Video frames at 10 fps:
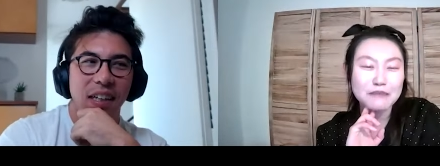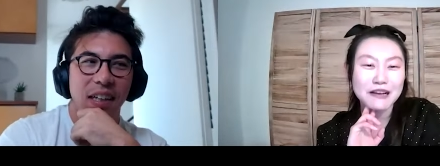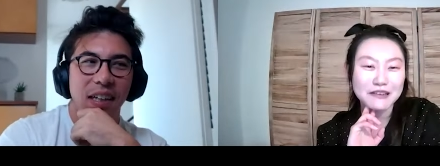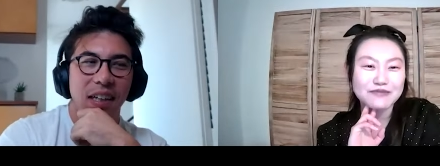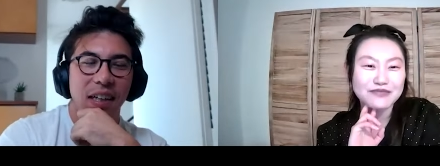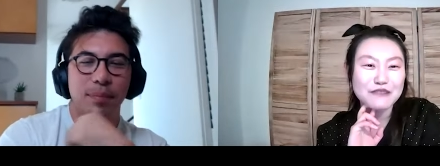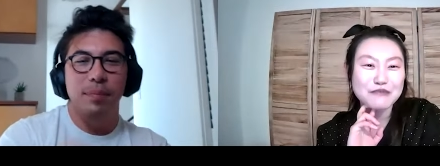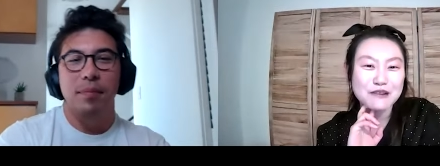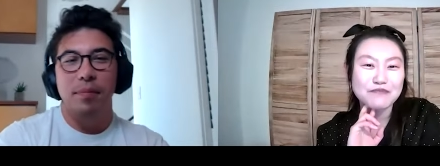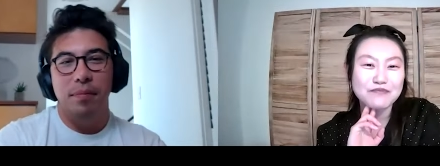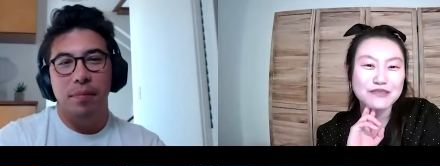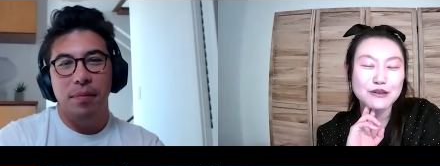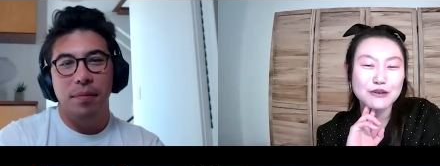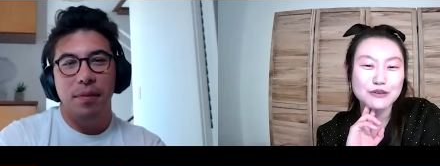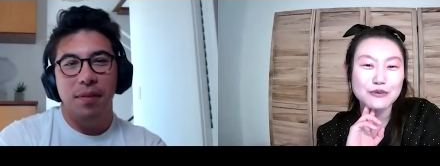Speaker 1: Not bad. Not bad.
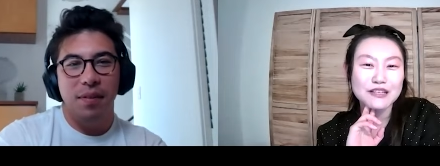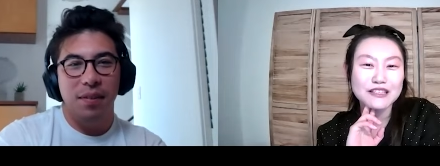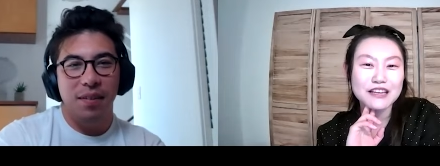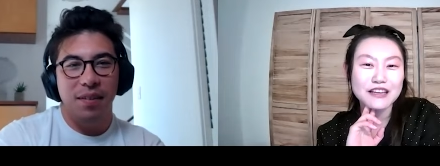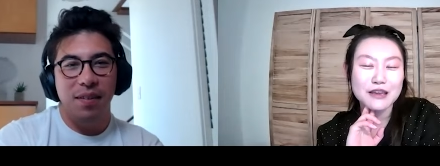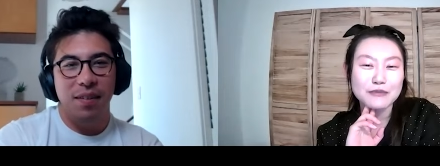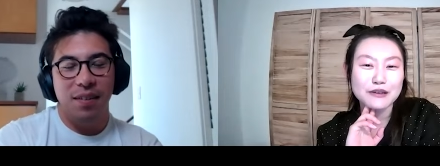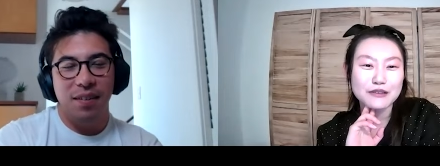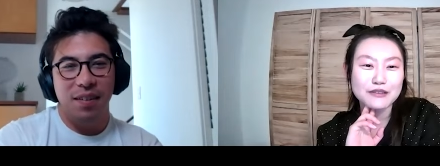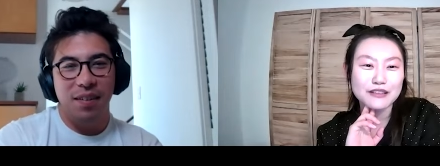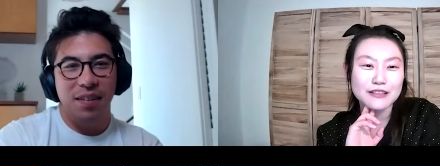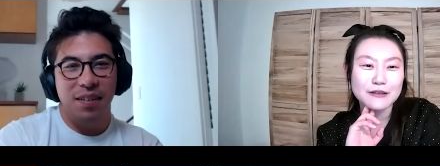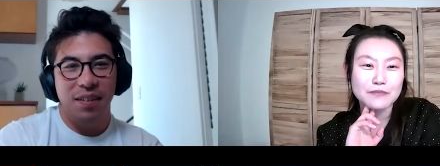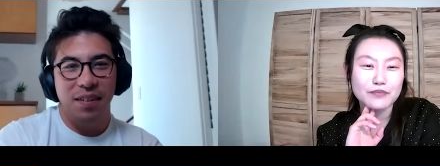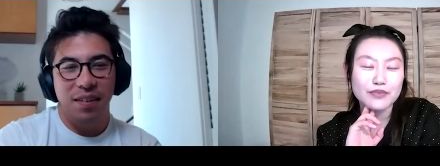So the ones that came out,
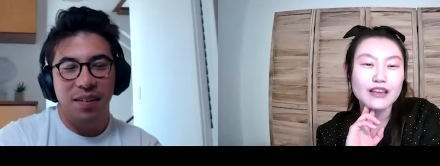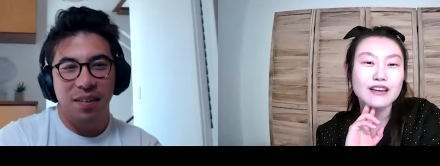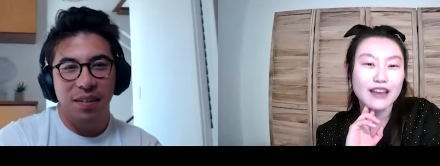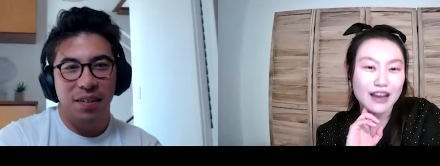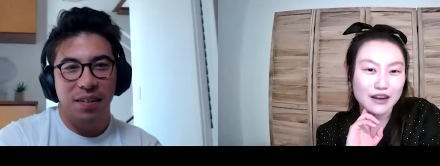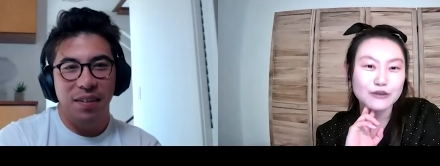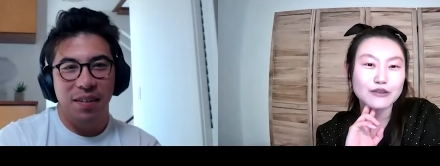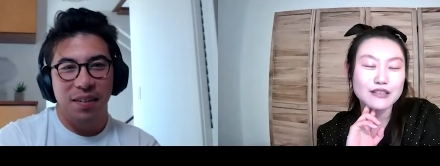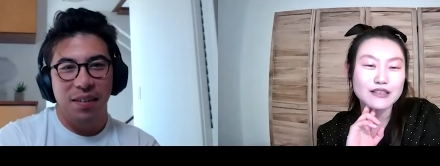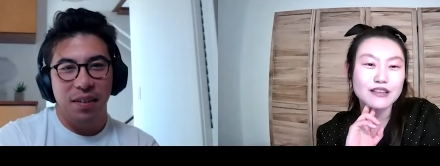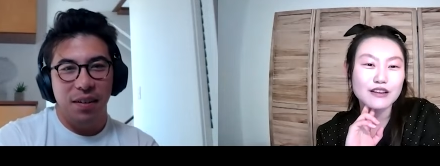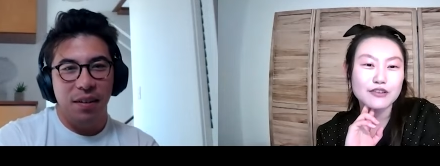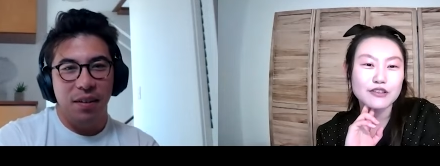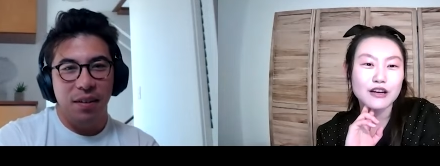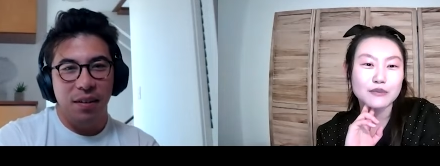um, Kaggle is in there
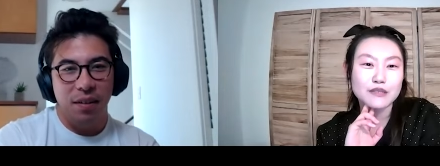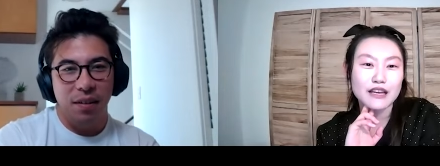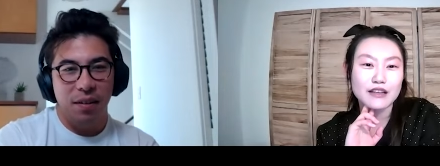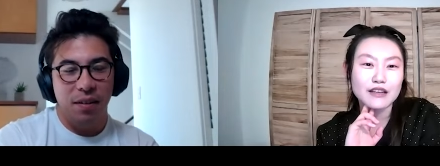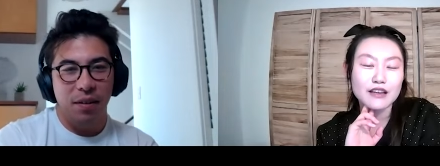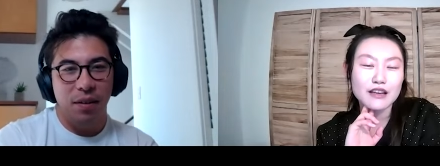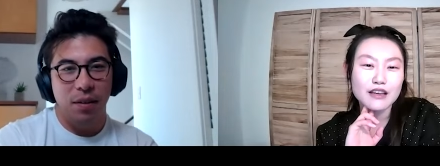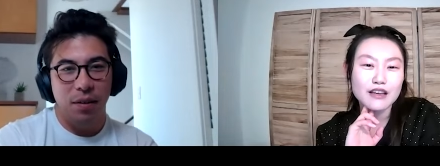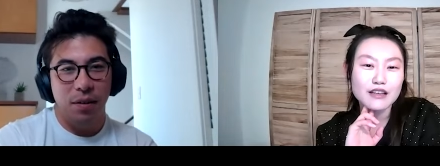for top ten.